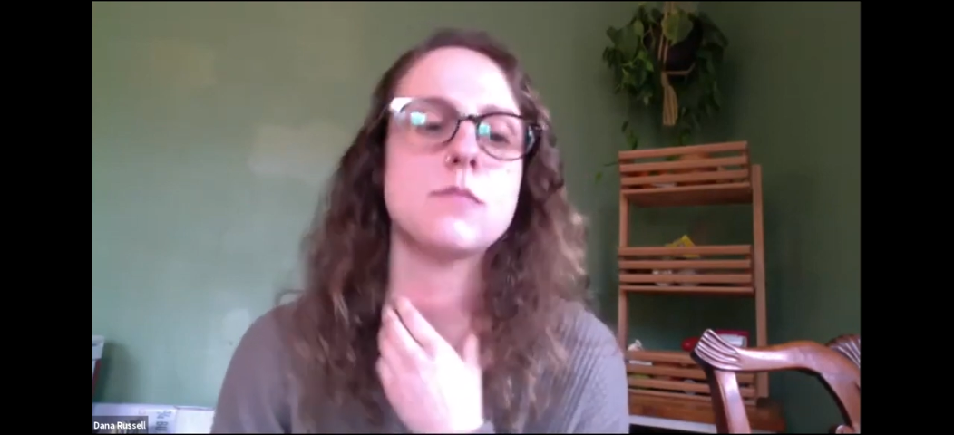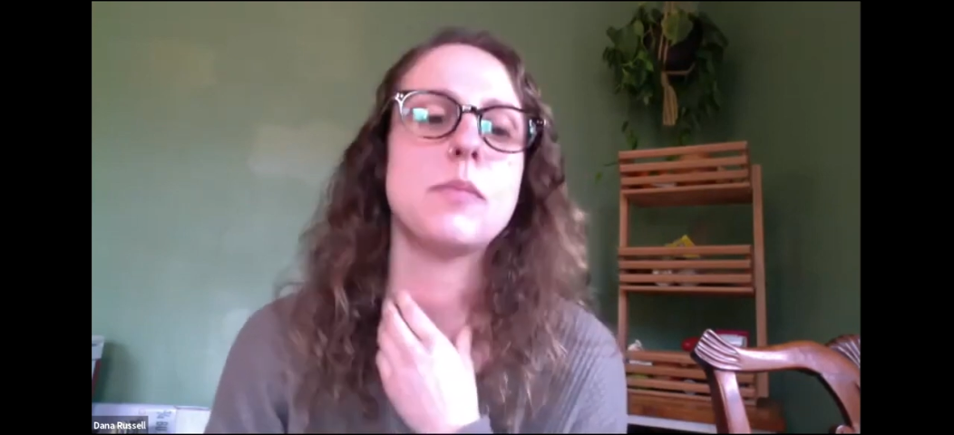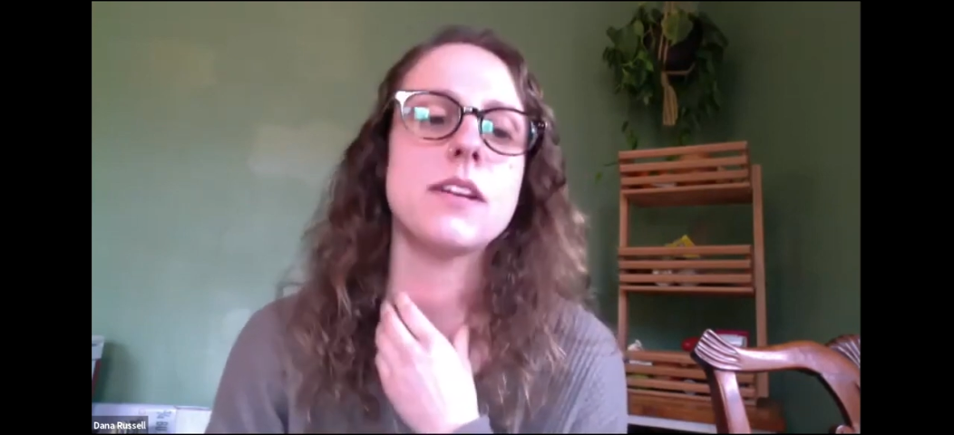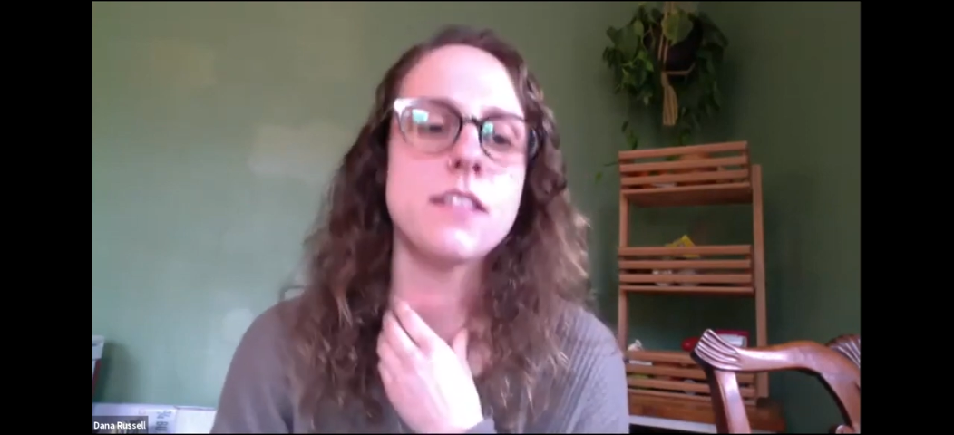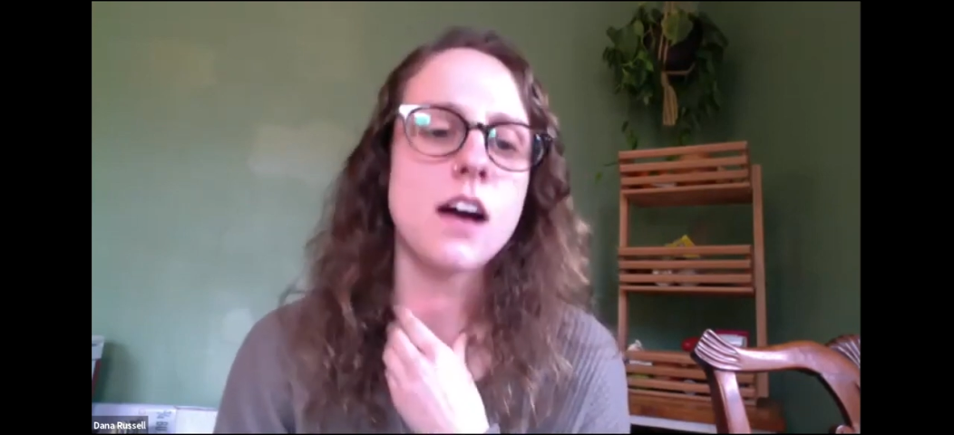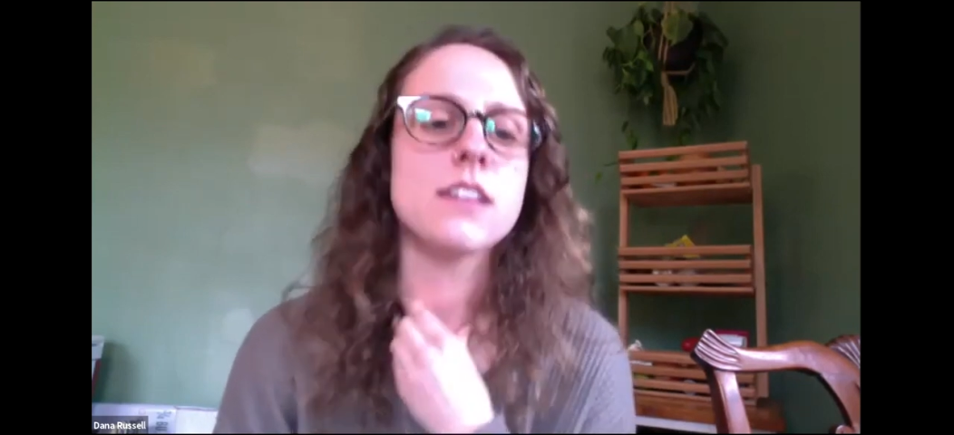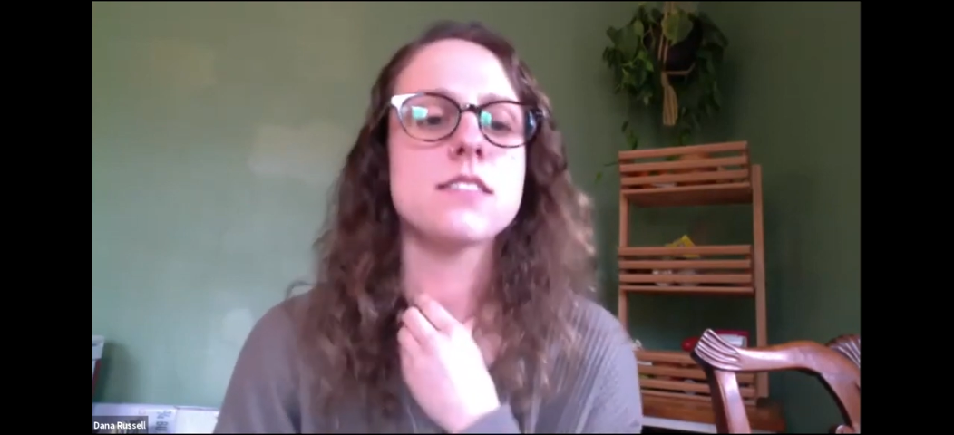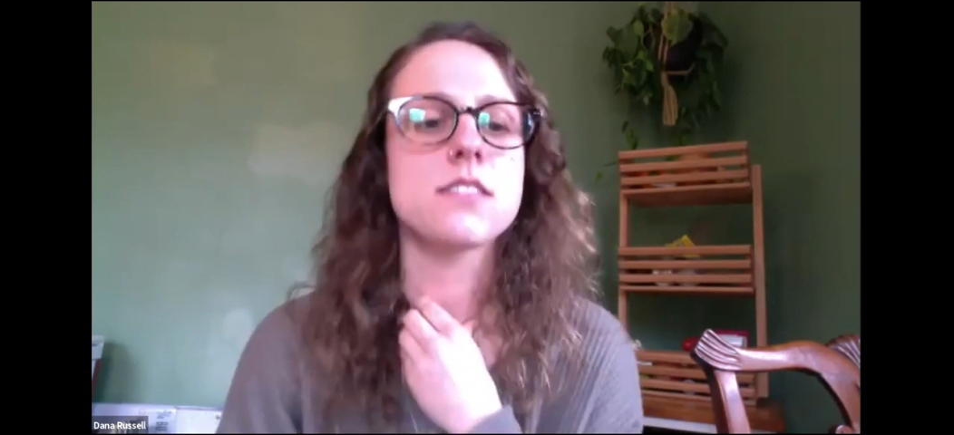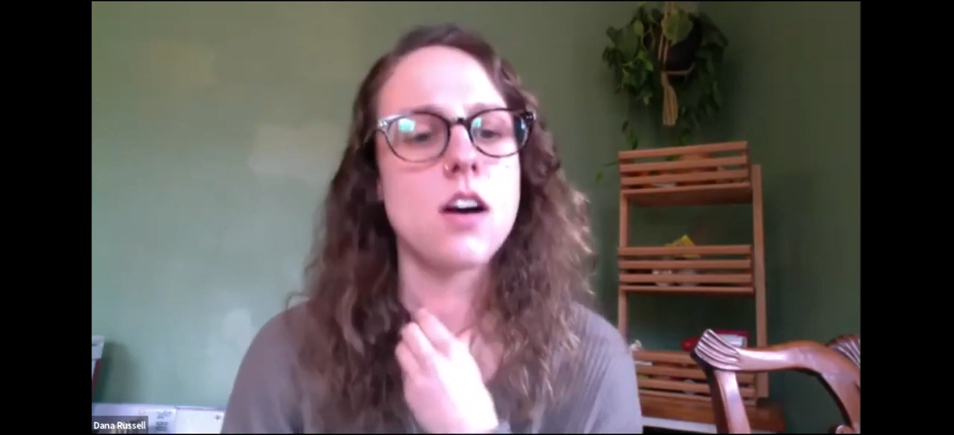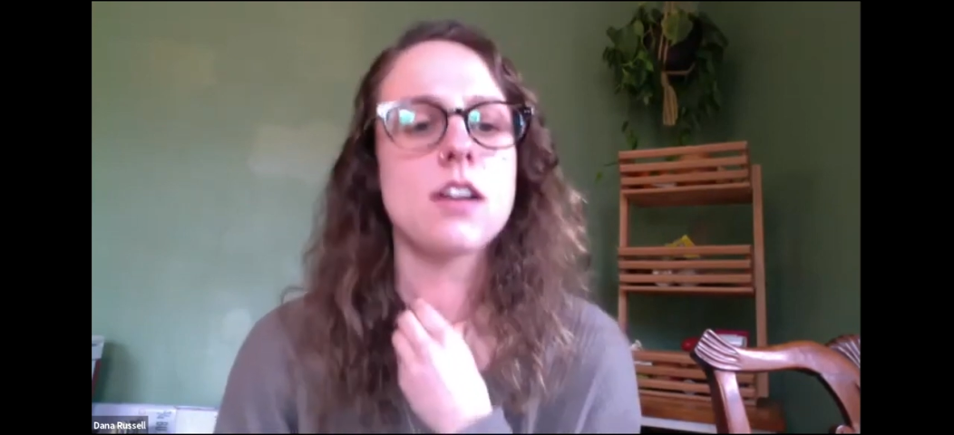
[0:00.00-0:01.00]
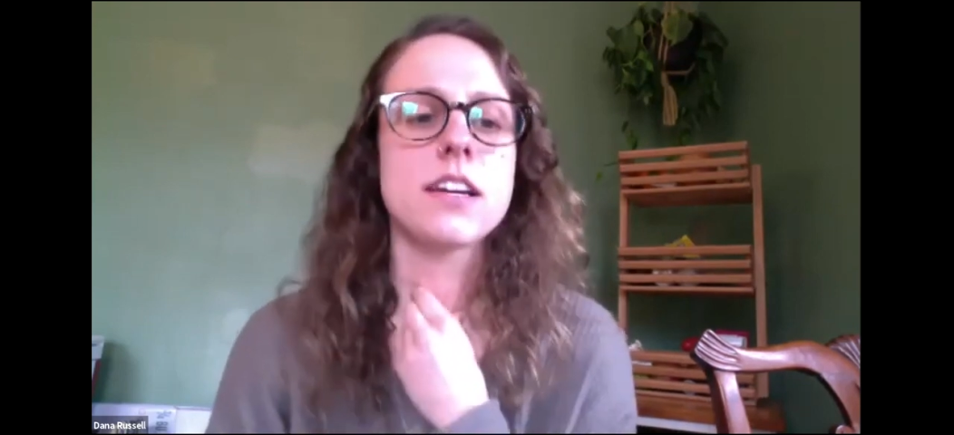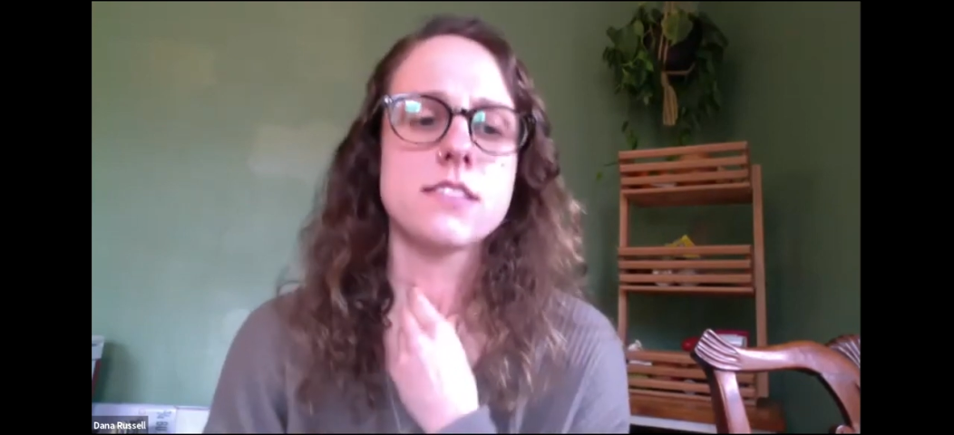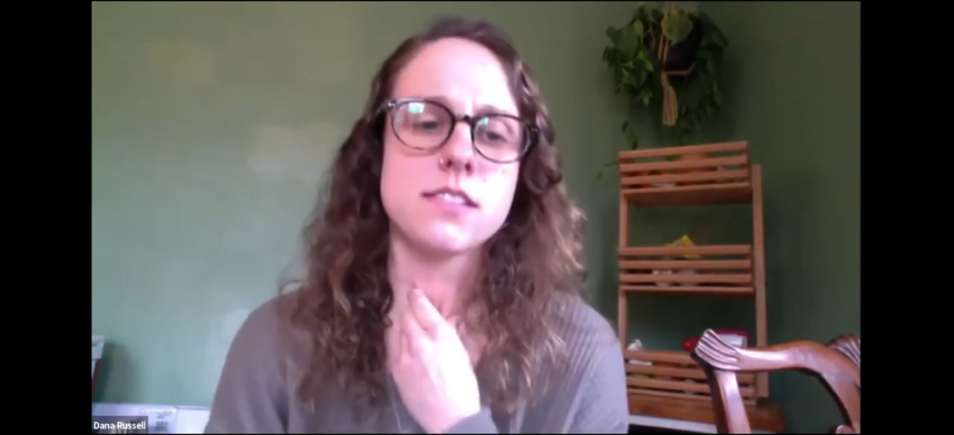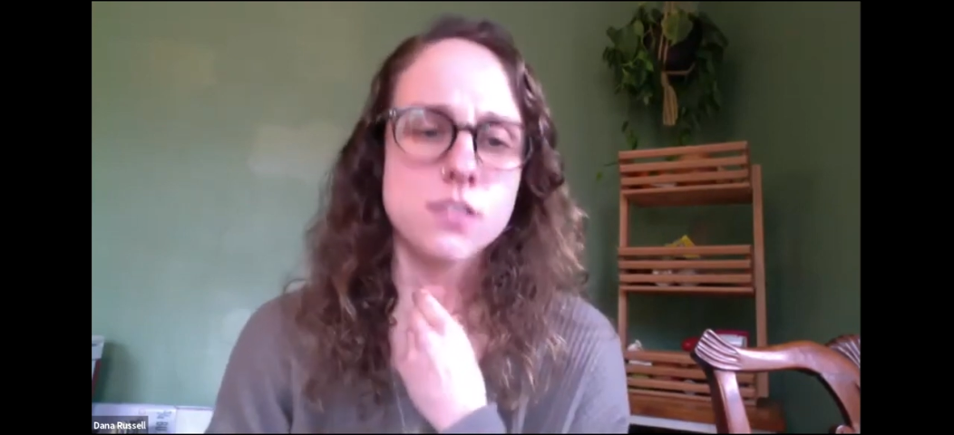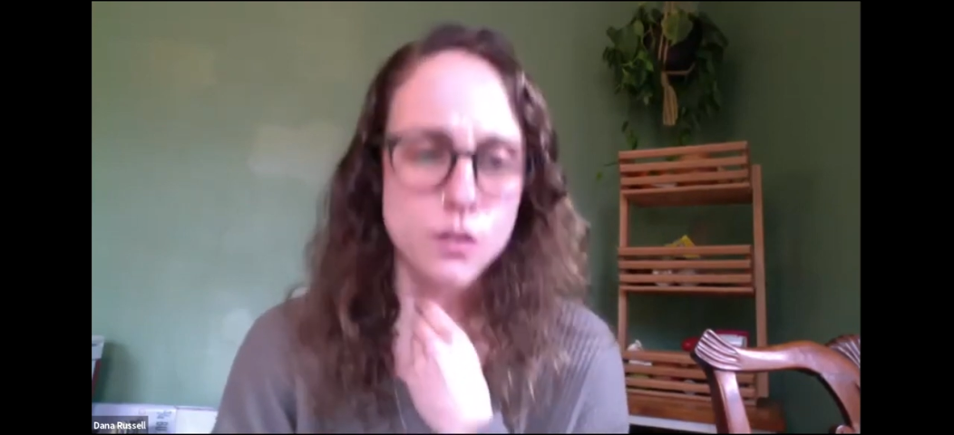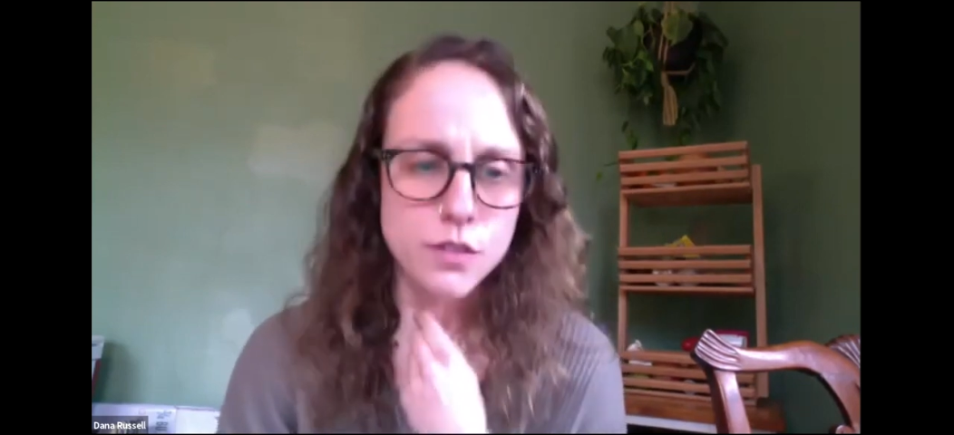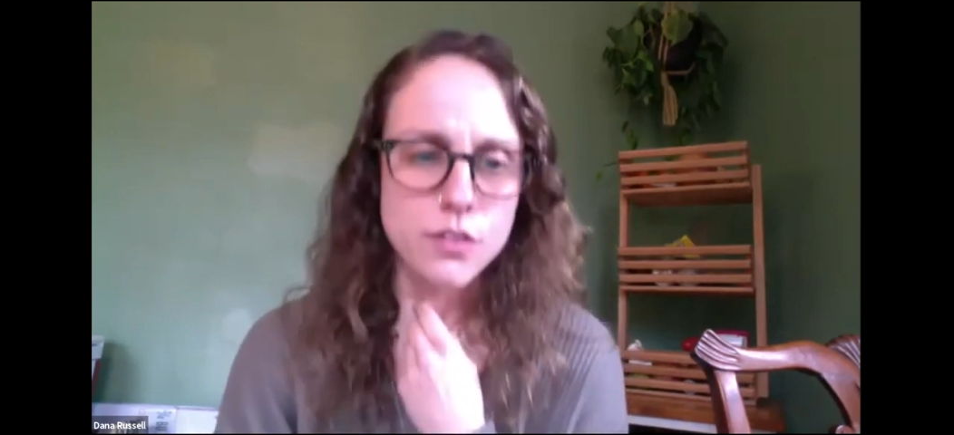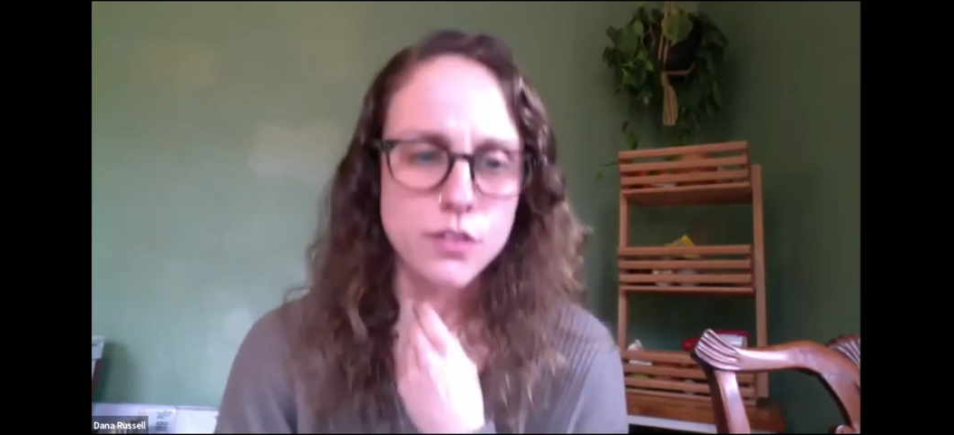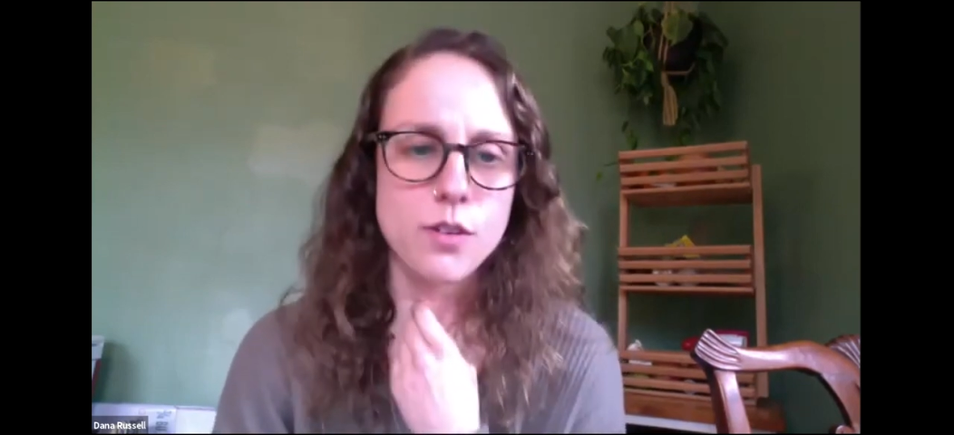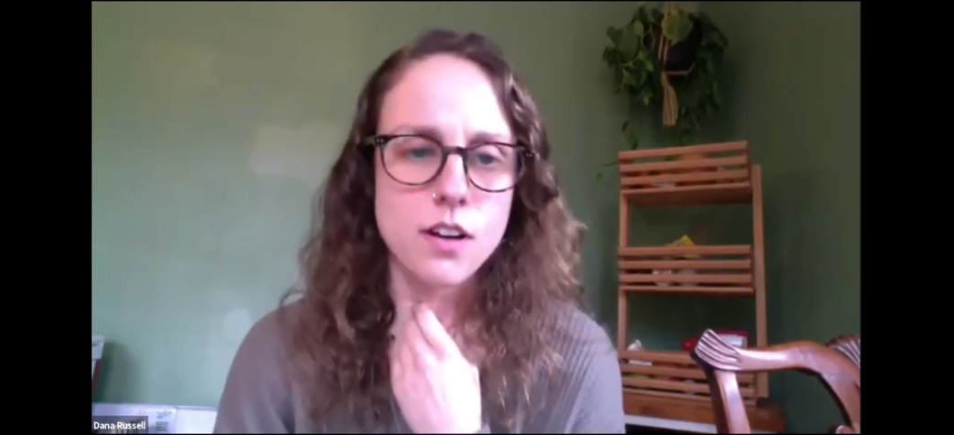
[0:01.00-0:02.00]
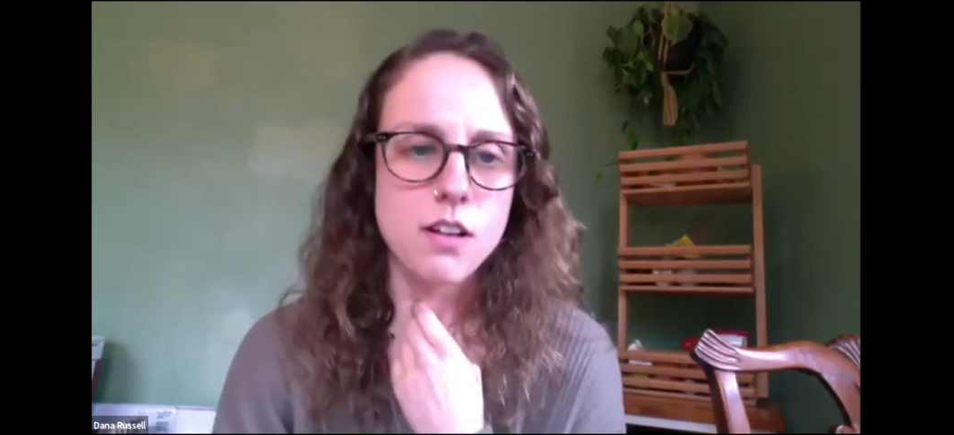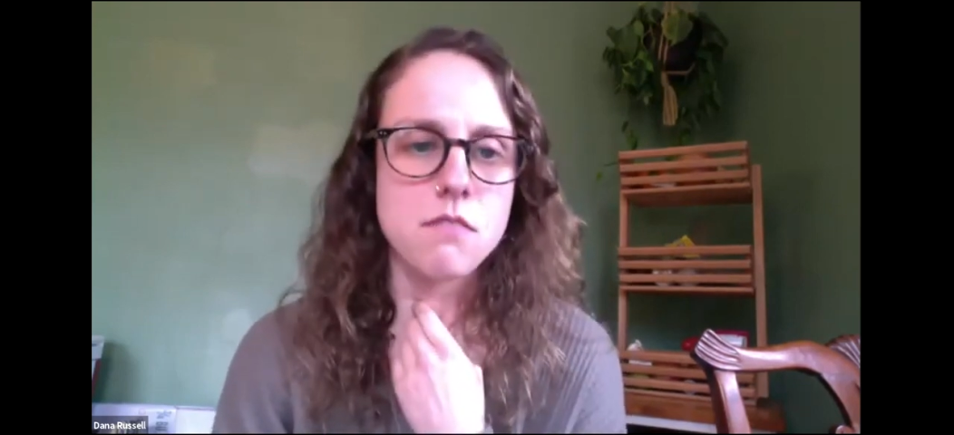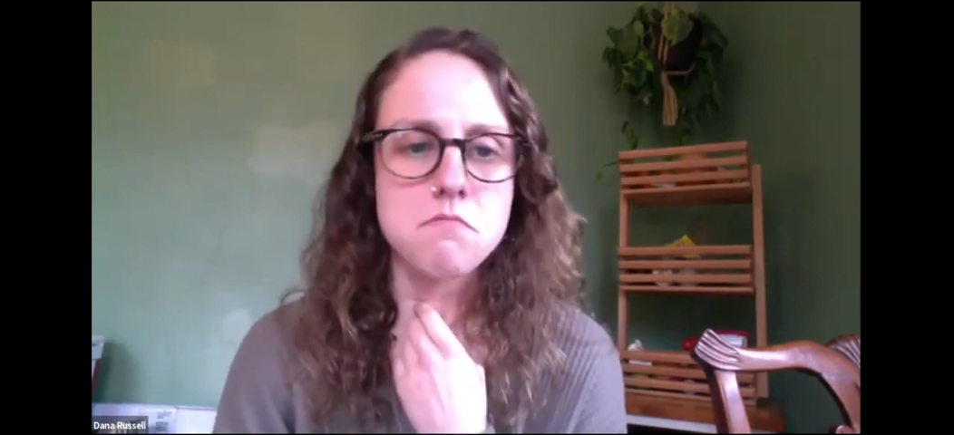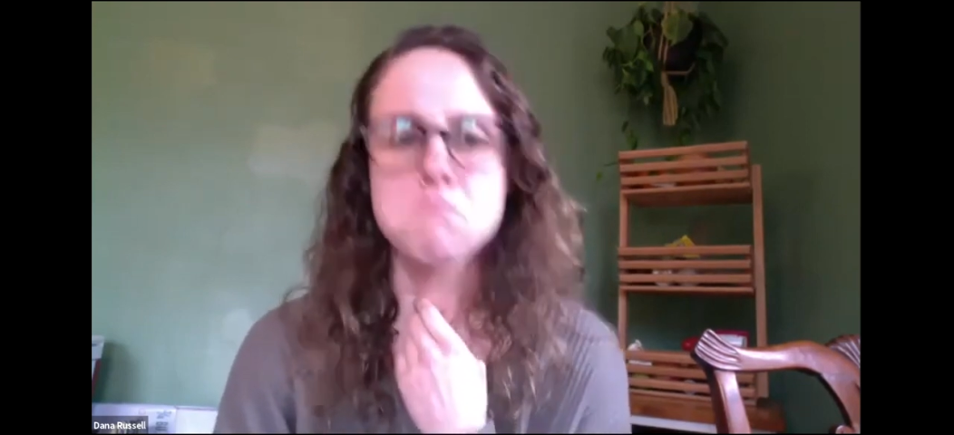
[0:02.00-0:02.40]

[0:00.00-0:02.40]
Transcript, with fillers: but not as long as silverthorn?